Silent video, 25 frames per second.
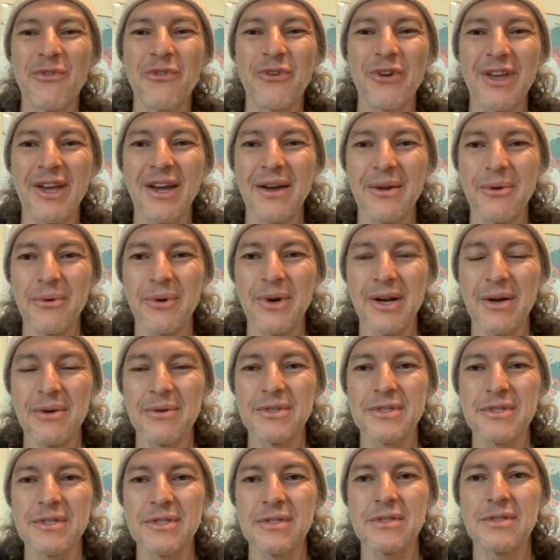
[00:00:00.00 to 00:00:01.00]
forget when I
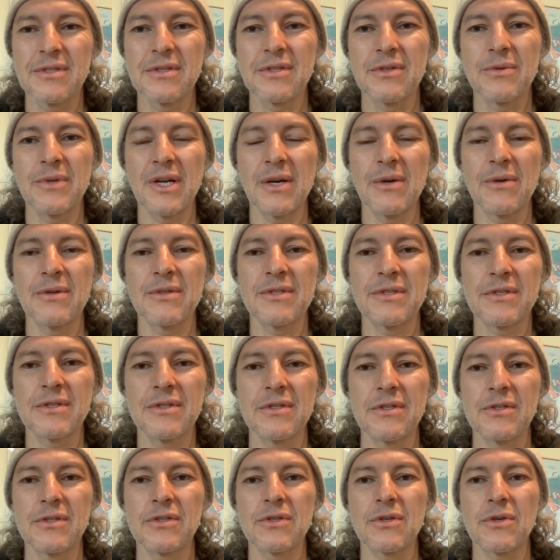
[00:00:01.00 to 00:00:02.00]
was
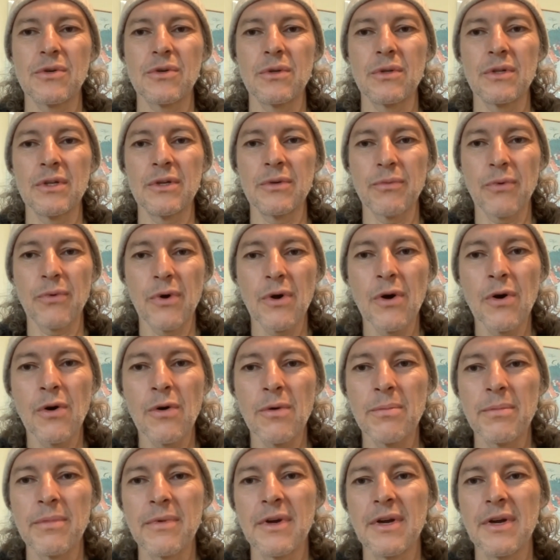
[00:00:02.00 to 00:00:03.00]
in school in
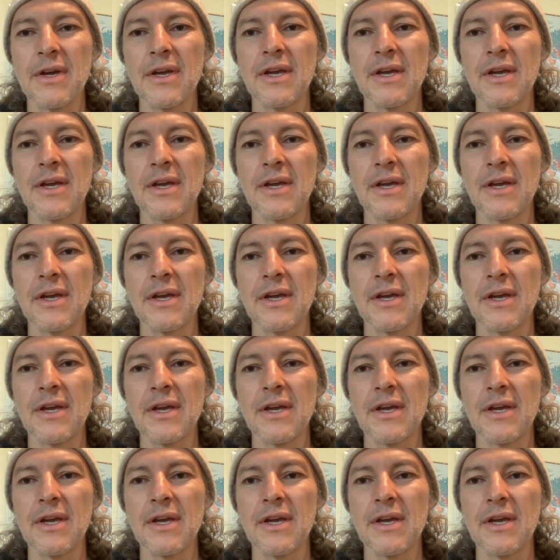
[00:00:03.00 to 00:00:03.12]
Rome.